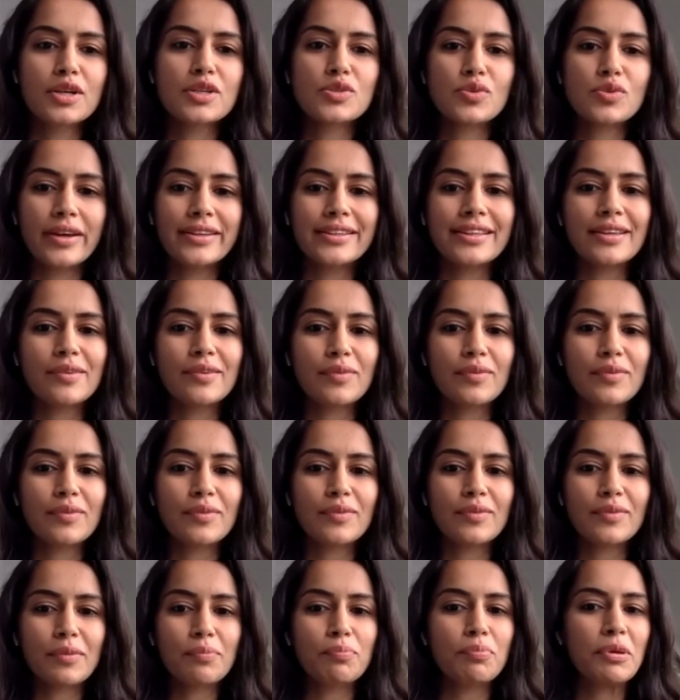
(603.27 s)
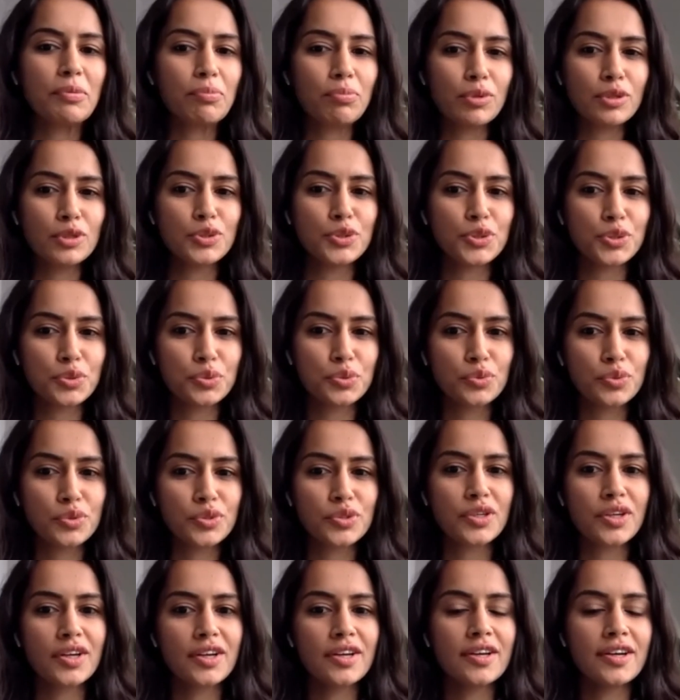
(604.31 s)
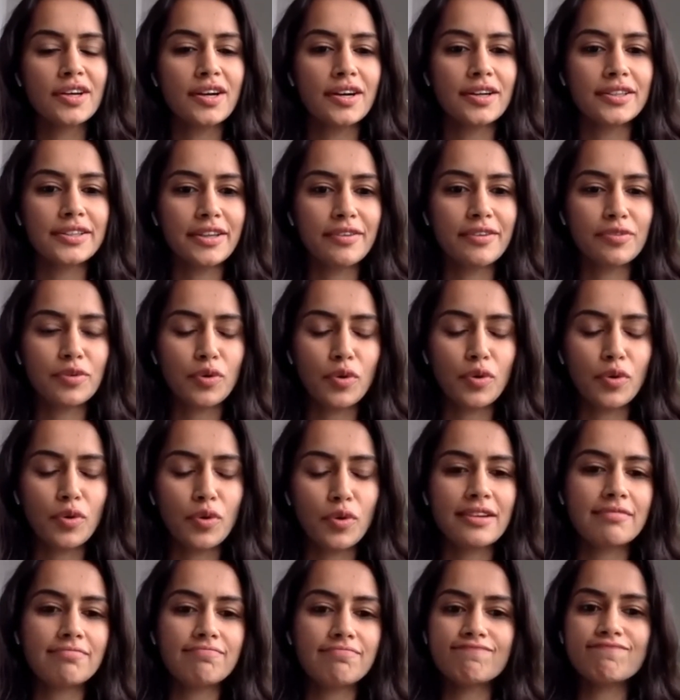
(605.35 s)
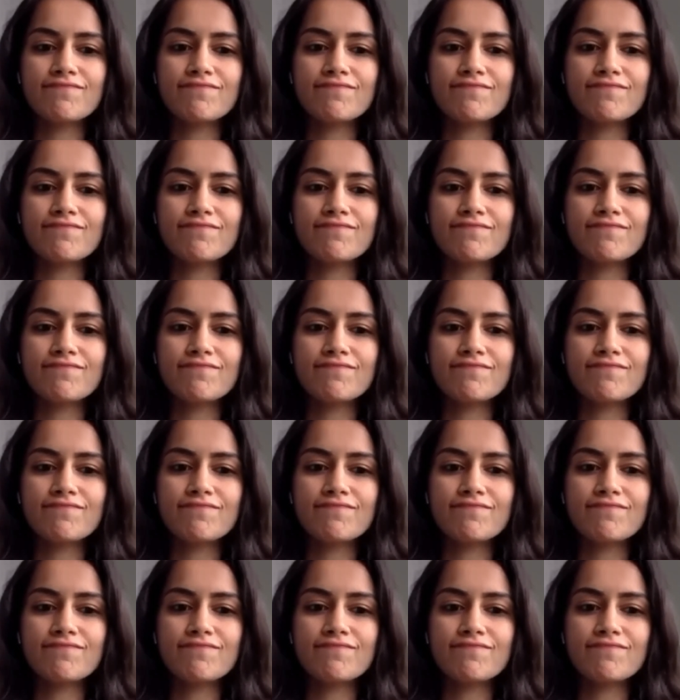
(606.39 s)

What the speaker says: So I think when people choose their flooring,